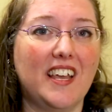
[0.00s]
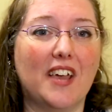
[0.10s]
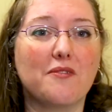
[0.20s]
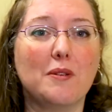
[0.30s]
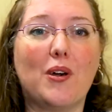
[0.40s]

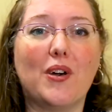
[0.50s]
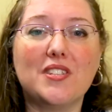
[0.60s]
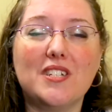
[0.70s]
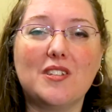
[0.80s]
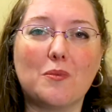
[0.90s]
Every
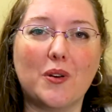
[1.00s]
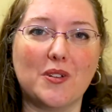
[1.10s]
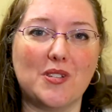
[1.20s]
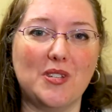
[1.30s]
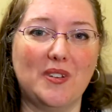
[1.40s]
person in the world
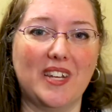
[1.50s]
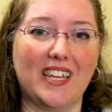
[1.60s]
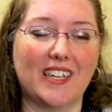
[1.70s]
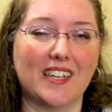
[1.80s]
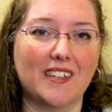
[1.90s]
is
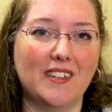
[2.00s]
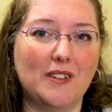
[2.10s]
unique.